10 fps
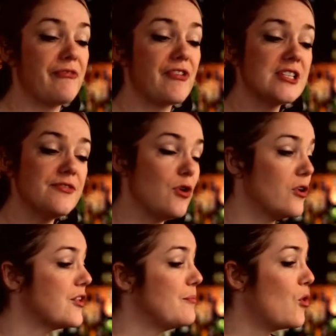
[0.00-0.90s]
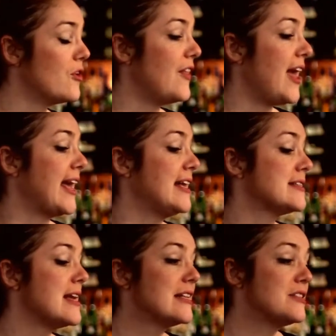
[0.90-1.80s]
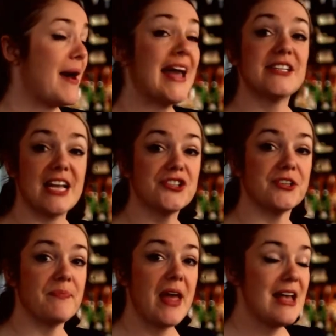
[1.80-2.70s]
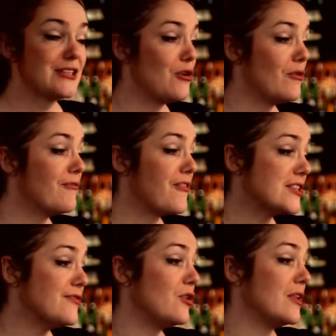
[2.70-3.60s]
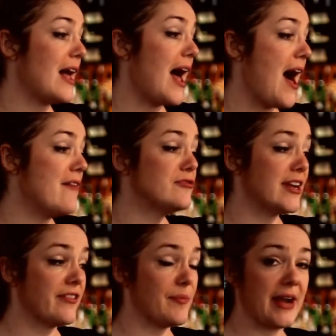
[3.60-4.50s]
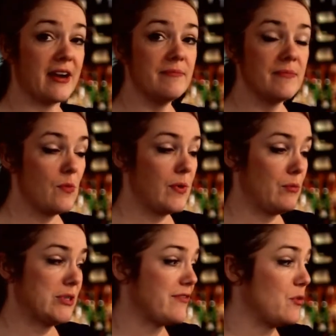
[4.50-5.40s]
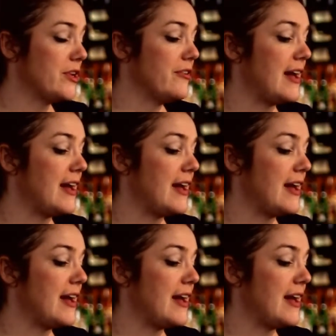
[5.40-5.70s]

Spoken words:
But first of all, the important thing is to pay attention. So first of all, have a drink of the beer, whichever one you